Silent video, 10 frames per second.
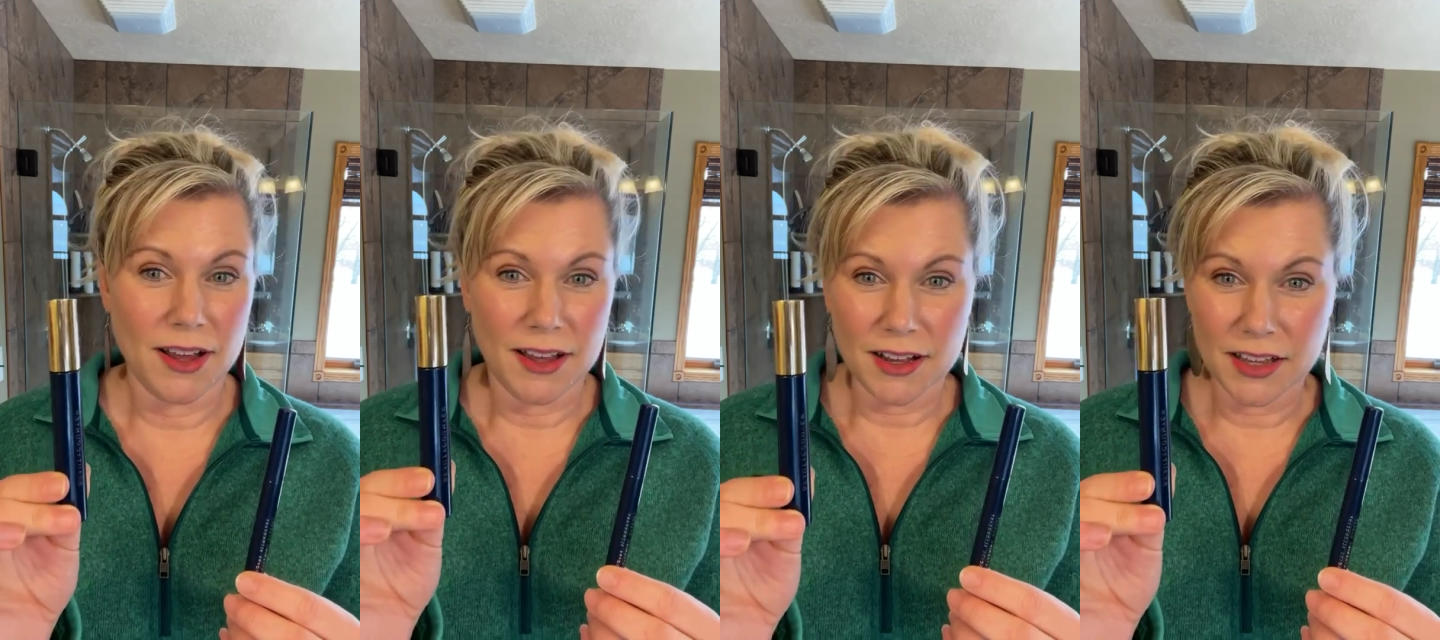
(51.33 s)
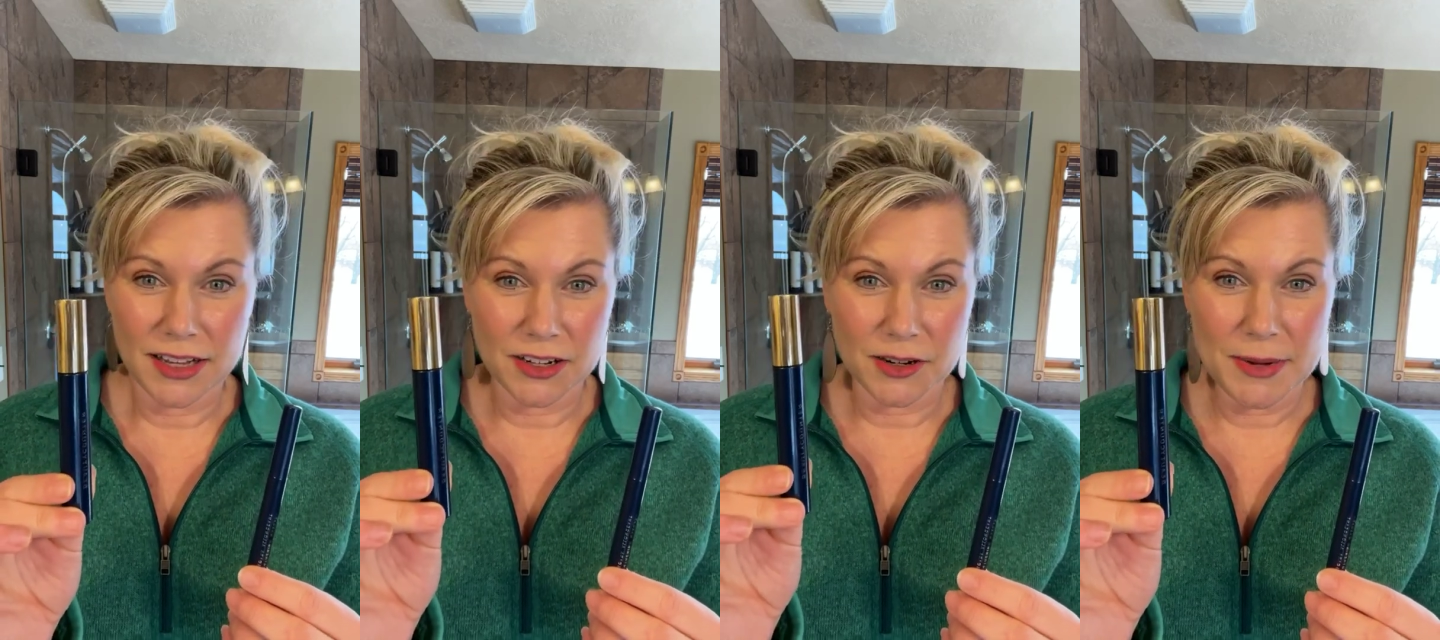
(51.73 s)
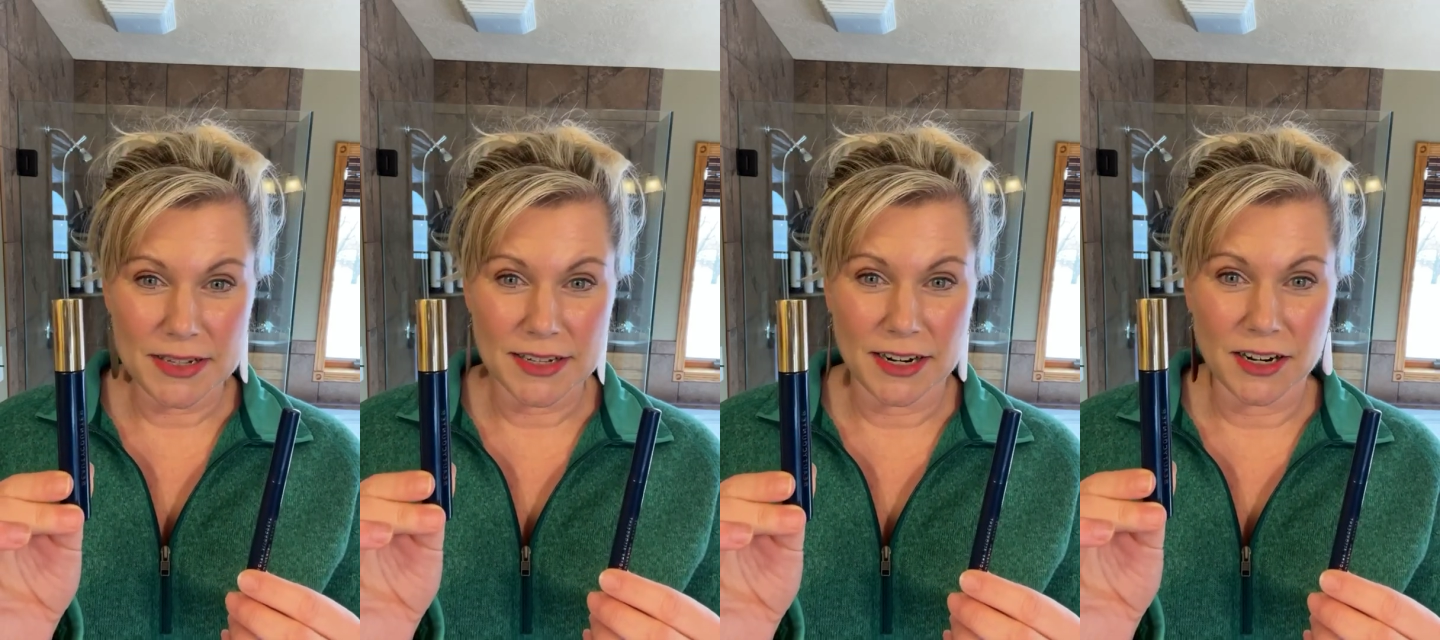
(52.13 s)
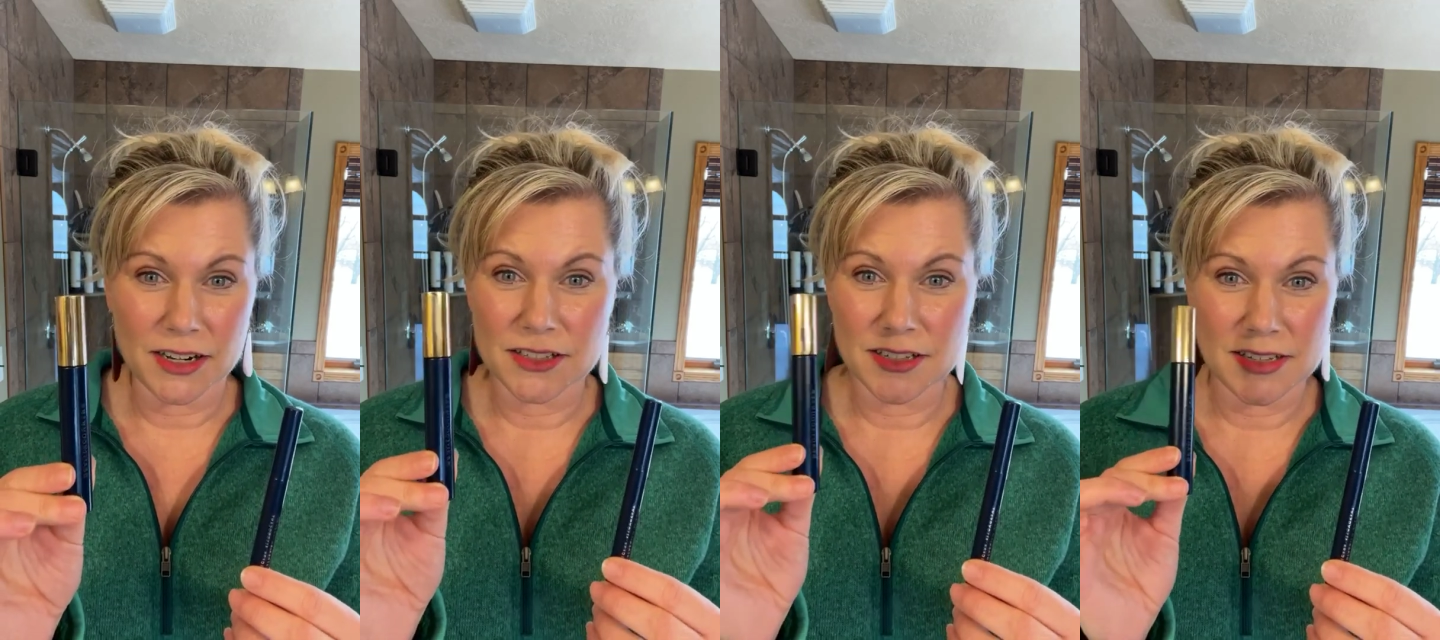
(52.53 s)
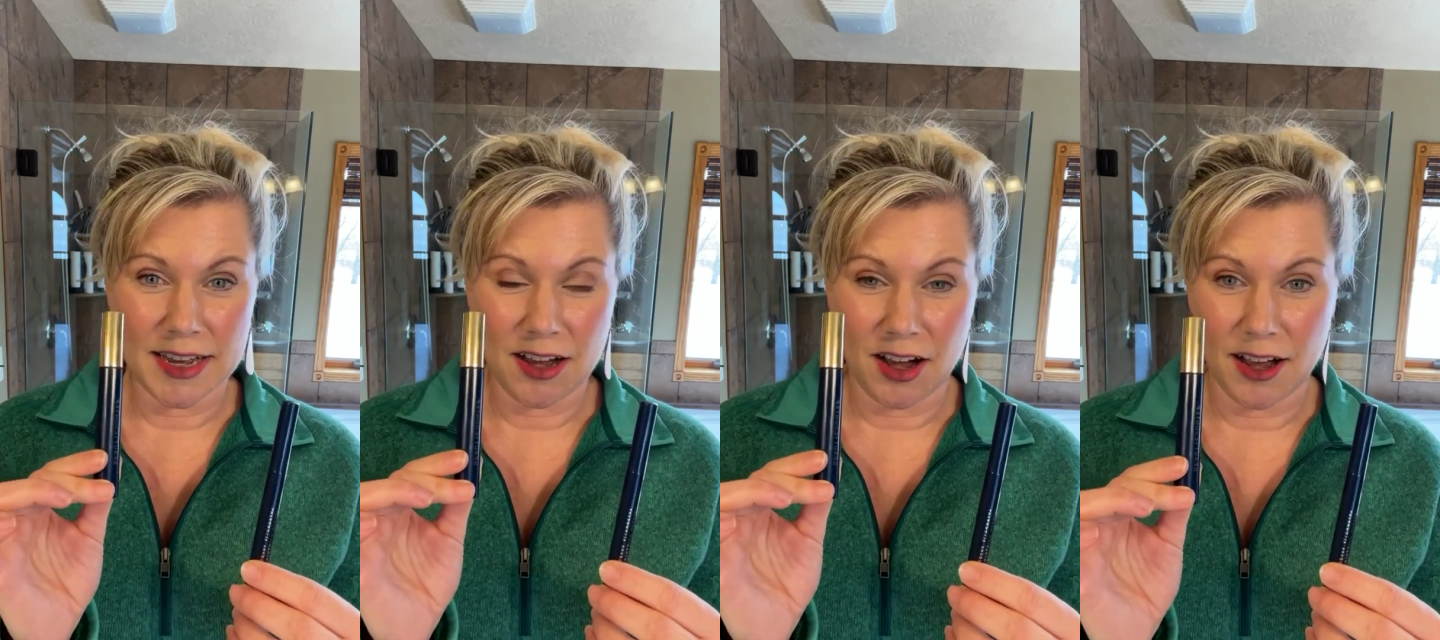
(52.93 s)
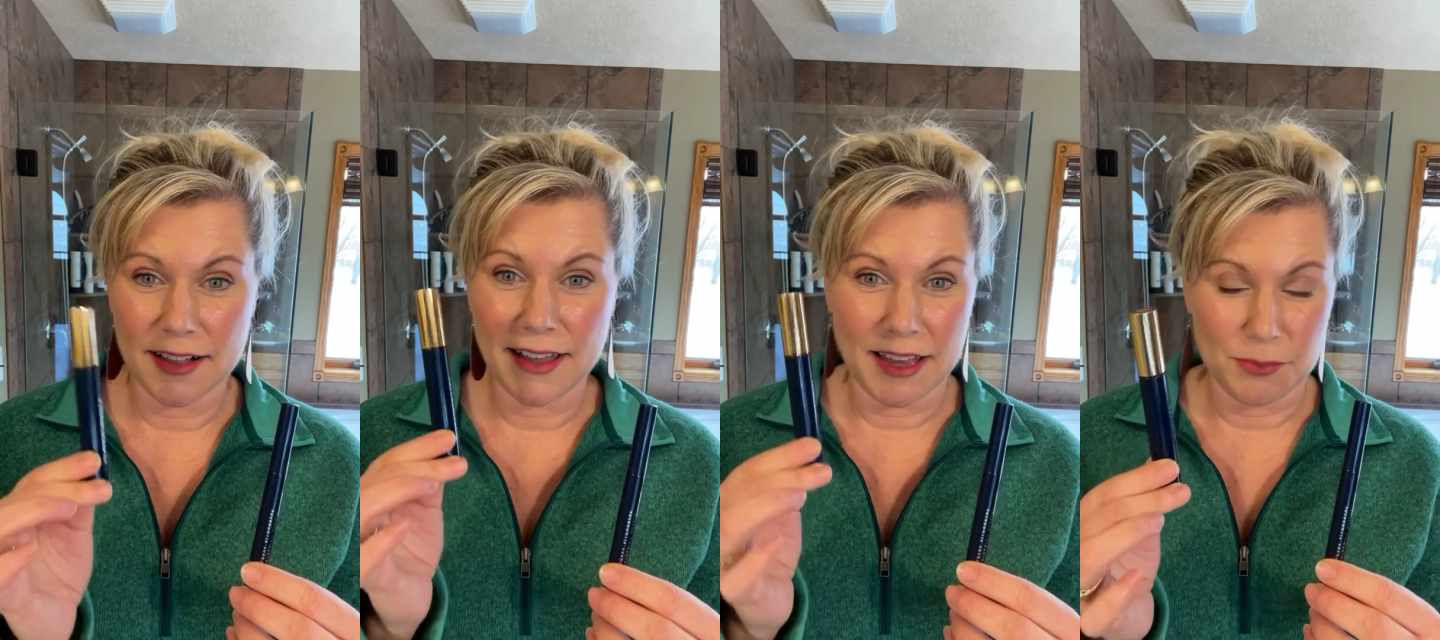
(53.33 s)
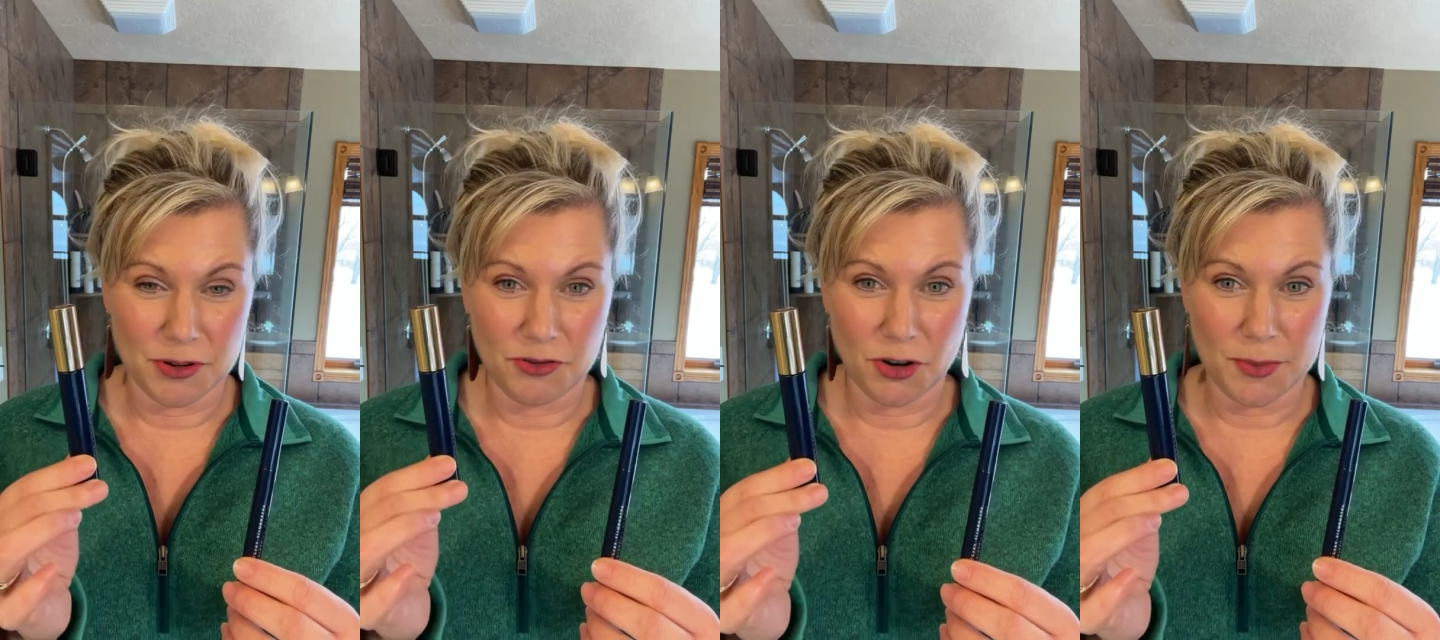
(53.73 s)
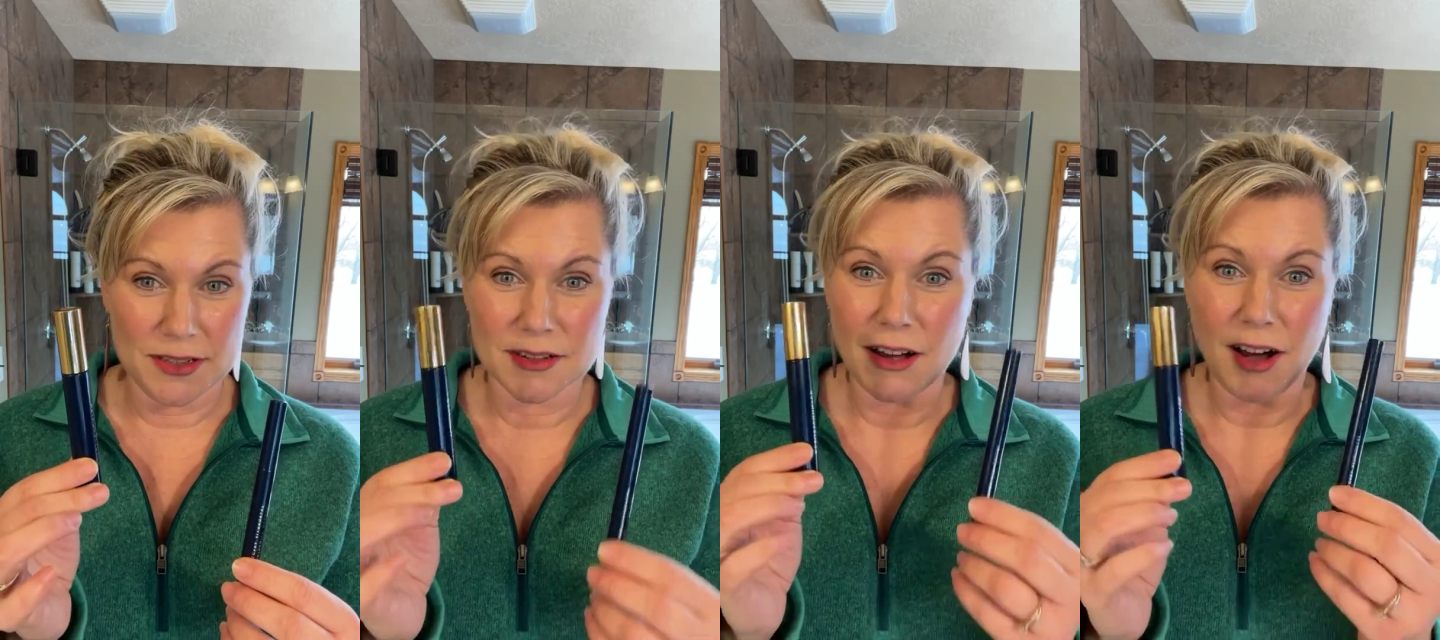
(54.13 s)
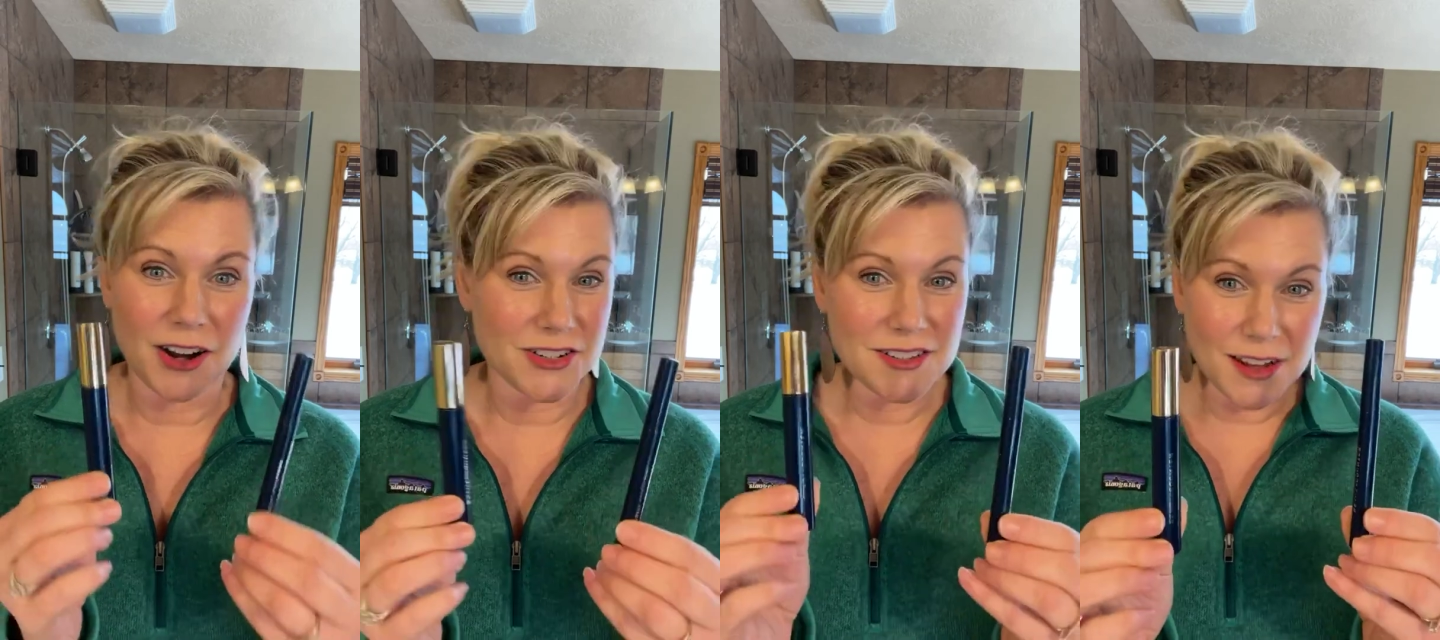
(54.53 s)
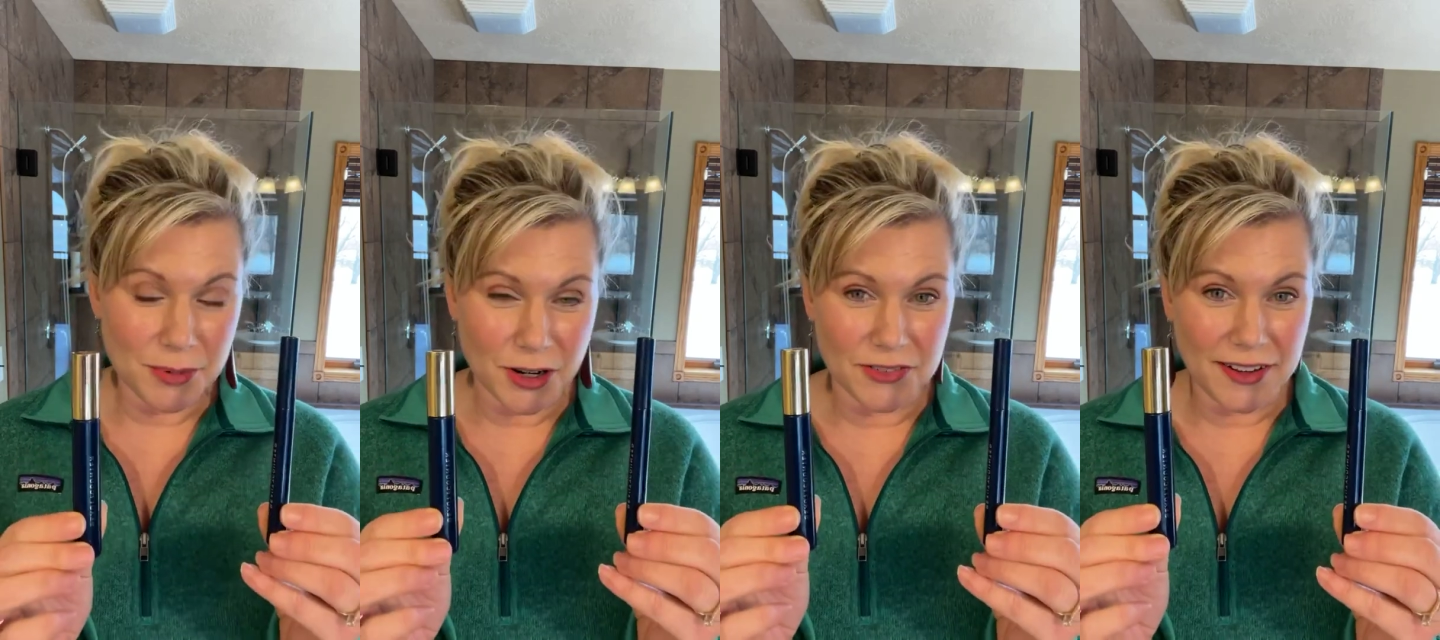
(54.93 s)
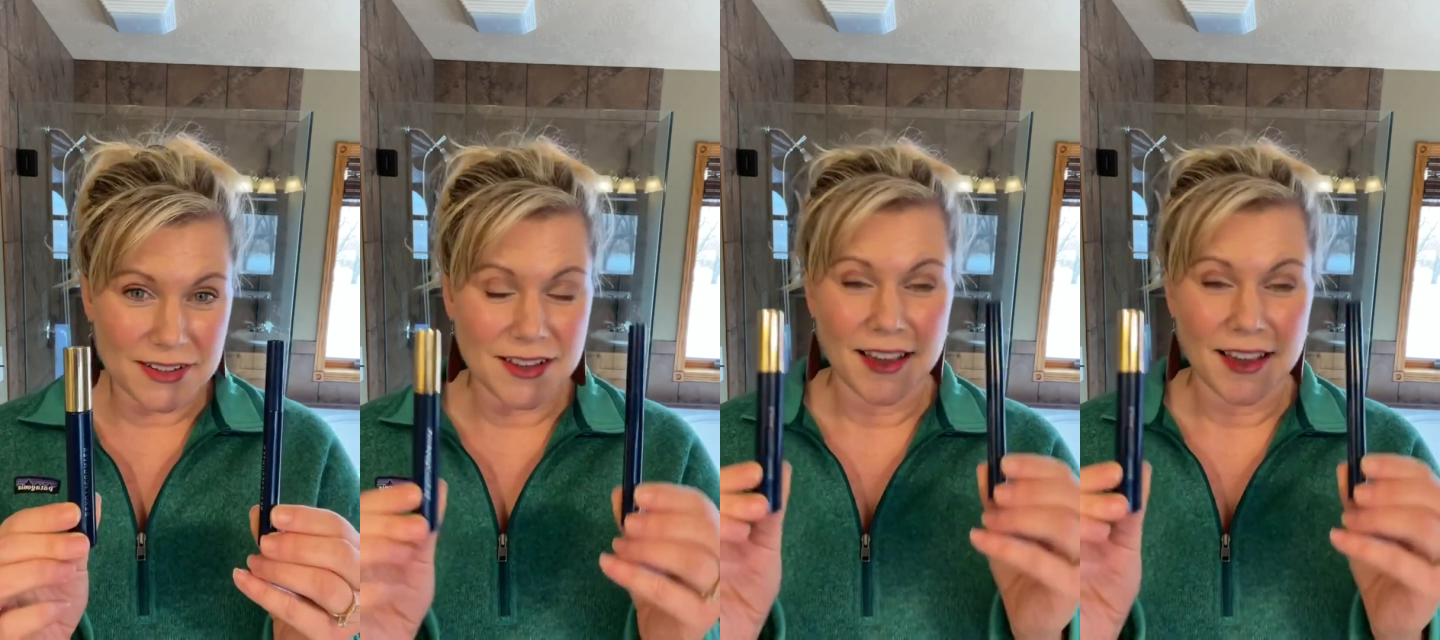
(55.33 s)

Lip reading: cleaner mascara to stay on and performance. Ours is not perfect,